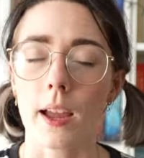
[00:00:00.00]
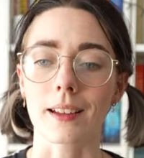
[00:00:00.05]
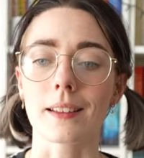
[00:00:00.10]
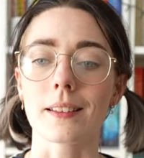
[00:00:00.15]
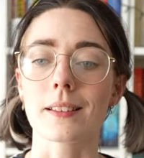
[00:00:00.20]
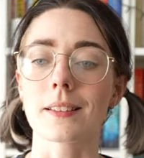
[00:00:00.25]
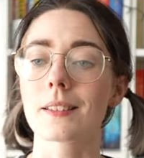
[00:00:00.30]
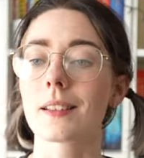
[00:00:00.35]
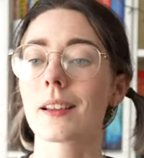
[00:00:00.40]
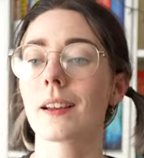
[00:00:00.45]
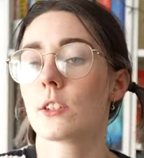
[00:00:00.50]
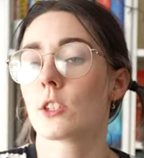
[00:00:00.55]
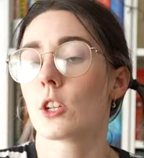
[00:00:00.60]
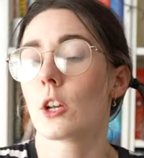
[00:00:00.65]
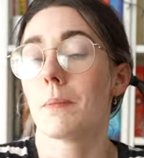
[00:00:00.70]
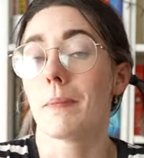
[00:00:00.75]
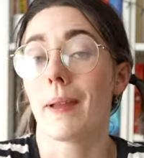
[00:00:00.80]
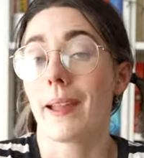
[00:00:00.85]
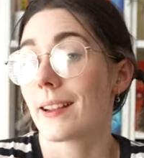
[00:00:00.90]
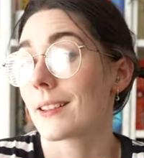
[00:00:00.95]
is
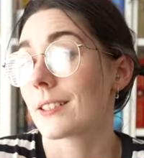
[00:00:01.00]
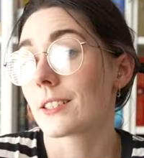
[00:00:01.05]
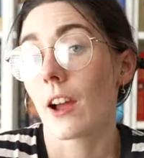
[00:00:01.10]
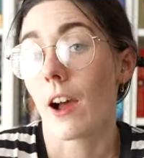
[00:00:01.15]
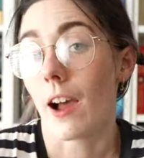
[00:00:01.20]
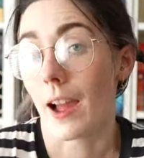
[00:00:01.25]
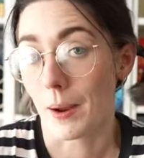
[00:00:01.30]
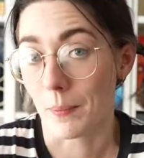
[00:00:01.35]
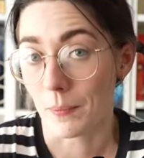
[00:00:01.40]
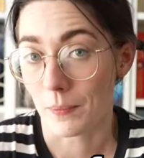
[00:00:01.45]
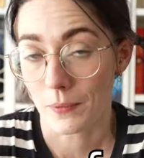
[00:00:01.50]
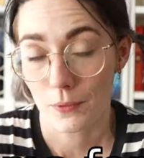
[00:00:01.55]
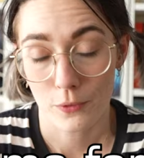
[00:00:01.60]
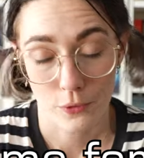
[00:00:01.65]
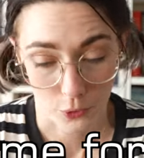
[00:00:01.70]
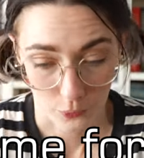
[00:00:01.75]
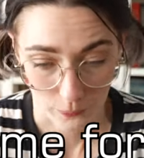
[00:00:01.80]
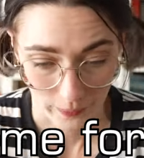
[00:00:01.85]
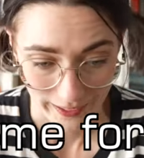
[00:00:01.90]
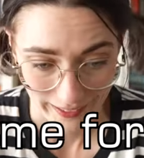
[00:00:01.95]
to make time
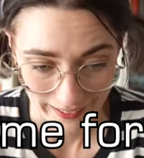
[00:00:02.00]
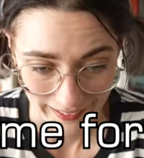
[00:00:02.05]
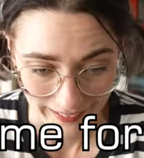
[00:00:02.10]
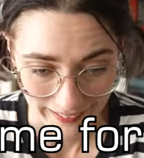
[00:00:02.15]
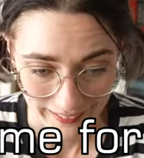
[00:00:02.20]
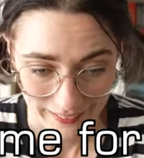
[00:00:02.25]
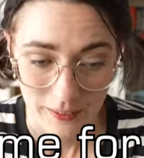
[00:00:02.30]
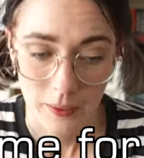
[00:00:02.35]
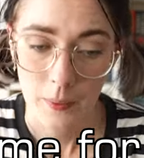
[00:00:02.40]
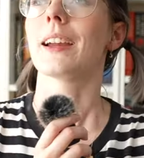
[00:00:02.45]
for reading.